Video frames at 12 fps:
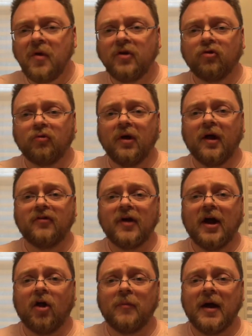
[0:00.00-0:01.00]
I just realized
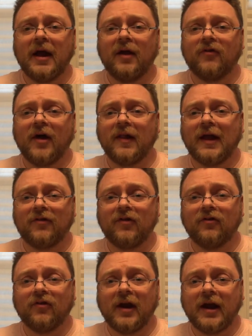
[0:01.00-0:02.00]
I held my hands out like
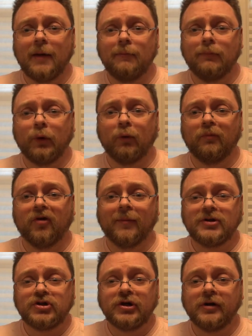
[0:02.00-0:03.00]
this and I got boobs on
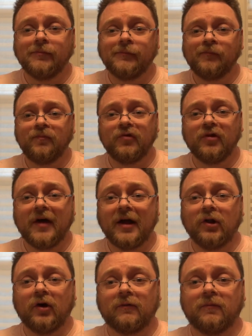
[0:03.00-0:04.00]
my shirt, so
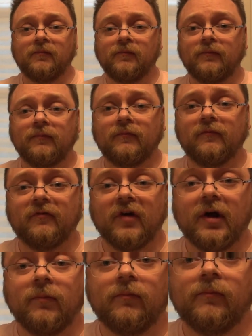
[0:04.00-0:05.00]
that looked
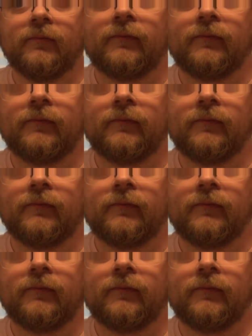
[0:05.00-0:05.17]
fun.